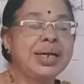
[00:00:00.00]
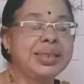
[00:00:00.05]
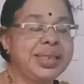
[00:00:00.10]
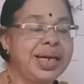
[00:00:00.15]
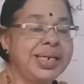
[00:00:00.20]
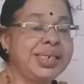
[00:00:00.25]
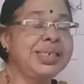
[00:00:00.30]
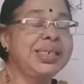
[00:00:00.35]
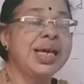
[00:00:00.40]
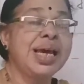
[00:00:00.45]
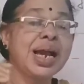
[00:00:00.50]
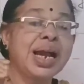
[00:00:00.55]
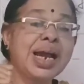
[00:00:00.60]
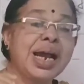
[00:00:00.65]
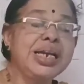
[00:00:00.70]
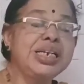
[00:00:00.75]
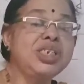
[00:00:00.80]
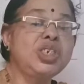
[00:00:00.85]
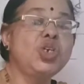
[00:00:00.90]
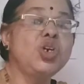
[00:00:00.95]
that is,
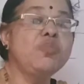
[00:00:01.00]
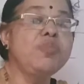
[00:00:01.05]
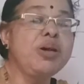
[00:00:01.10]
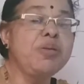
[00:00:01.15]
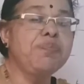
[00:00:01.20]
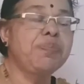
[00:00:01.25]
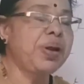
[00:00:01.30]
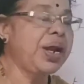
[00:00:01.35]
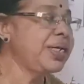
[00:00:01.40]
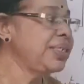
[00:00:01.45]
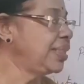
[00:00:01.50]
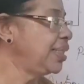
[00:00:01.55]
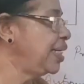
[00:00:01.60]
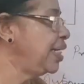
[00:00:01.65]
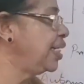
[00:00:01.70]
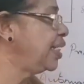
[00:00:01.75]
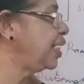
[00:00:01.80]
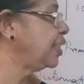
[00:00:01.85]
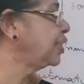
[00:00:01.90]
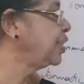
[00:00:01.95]
consumer price
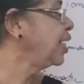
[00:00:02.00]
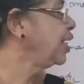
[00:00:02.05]
index,